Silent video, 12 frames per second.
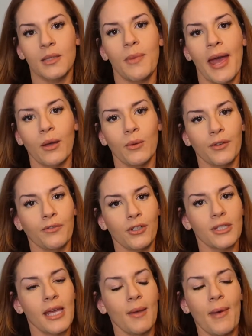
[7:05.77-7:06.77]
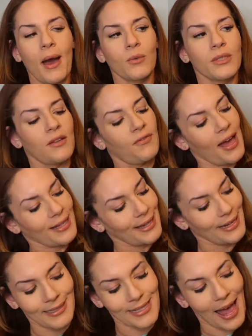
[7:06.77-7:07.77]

bag when it first came out was the fact that it's